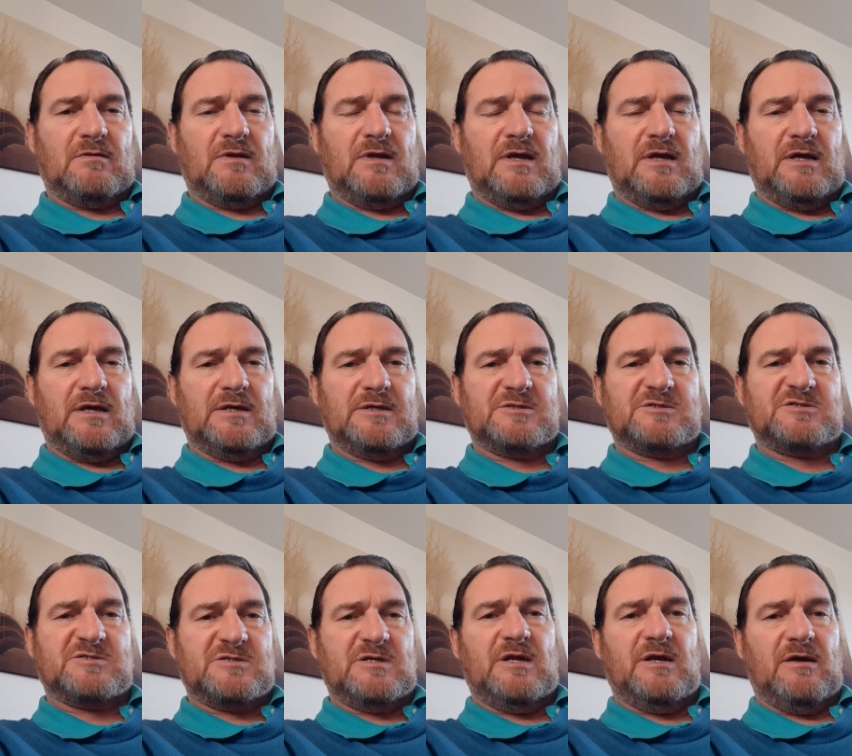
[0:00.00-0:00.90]

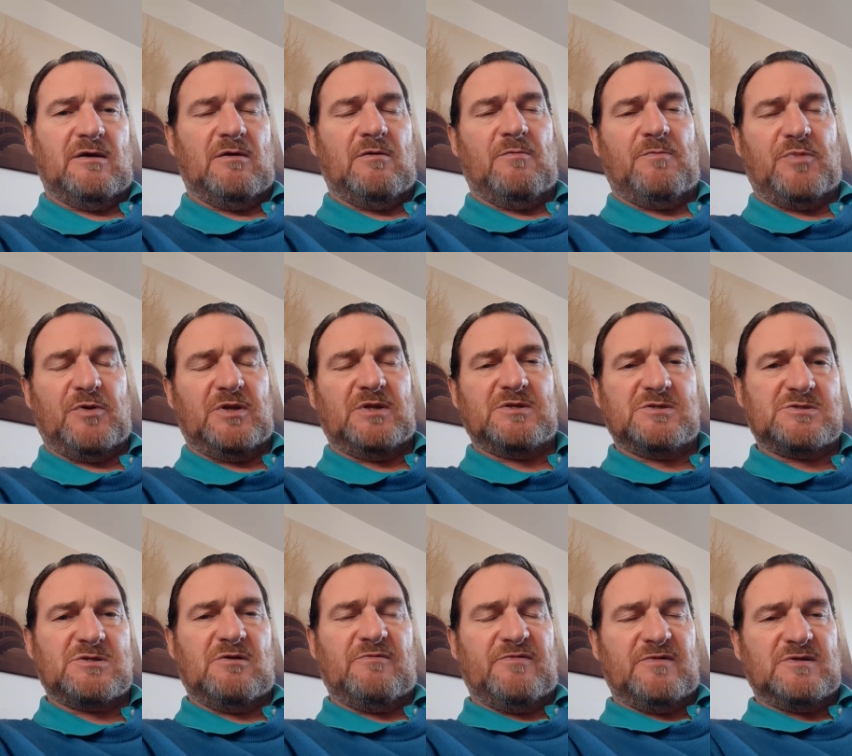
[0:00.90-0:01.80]
Putting
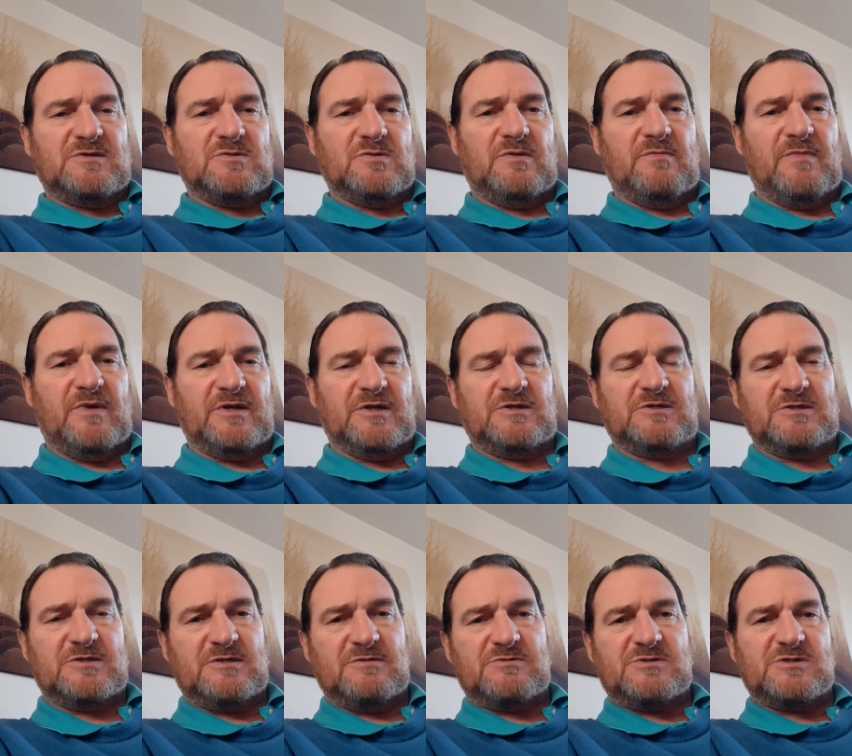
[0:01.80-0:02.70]
yourself into a
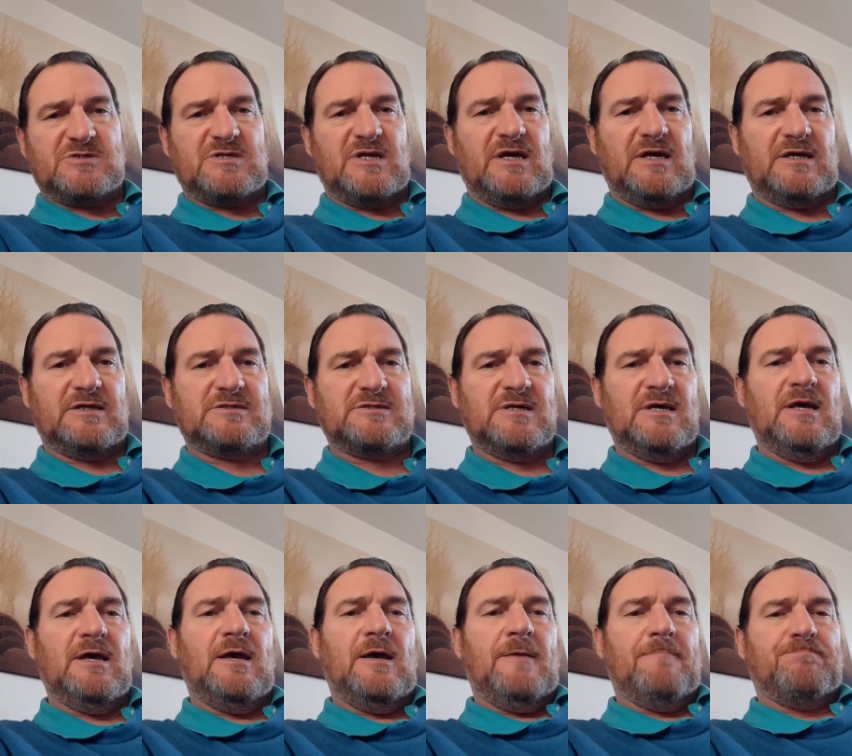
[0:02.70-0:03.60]
meditative state,
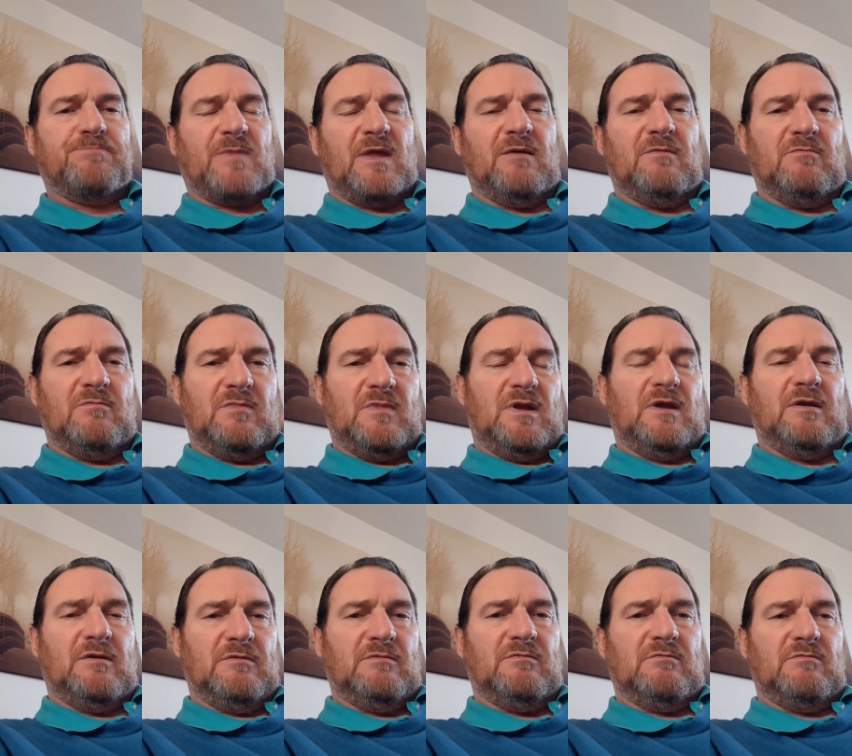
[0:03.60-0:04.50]

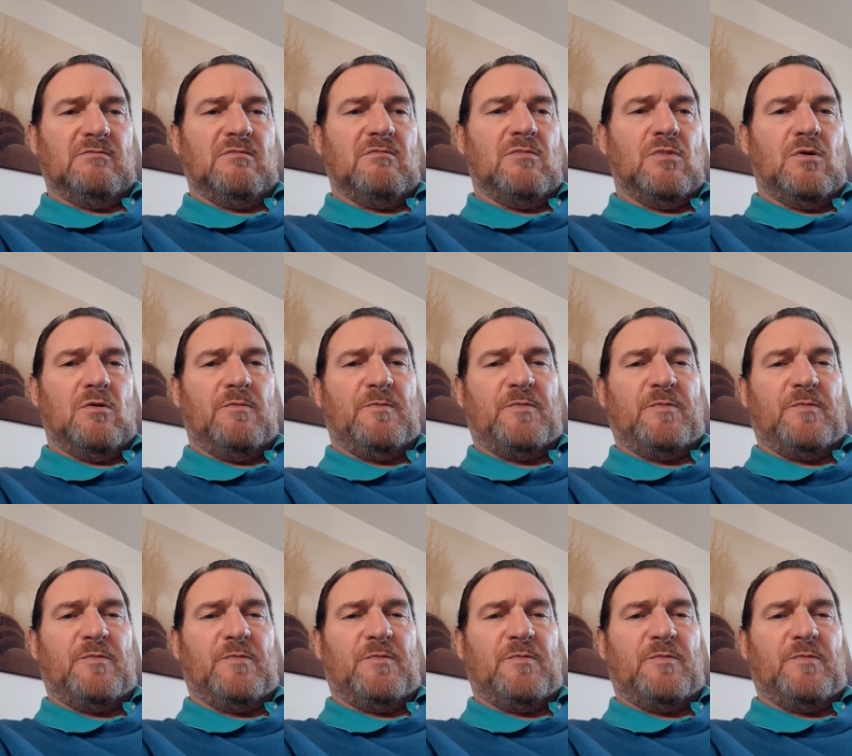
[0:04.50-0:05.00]
and more